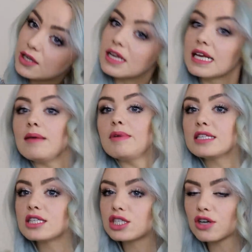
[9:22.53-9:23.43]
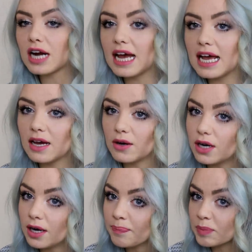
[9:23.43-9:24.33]
You can keep it straight
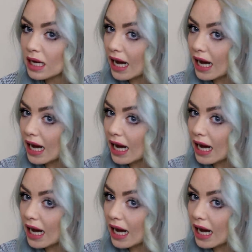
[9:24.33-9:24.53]
or